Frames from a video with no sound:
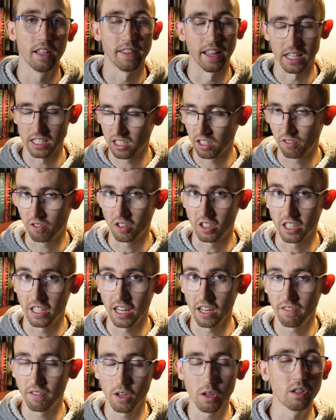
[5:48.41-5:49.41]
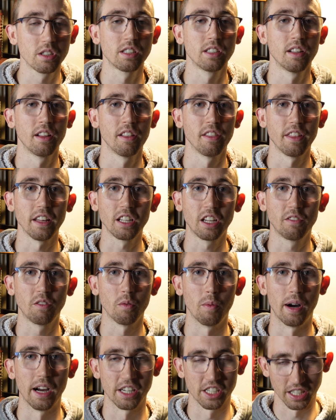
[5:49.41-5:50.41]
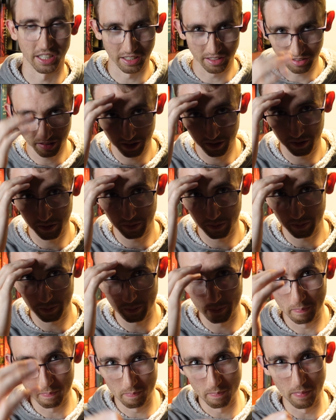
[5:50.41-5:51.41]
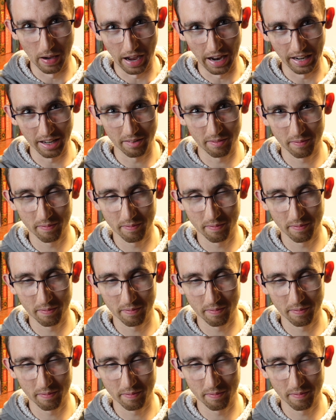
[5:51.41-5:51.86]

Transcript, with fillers: That's it for today, folks. Thank you for watching. Bye.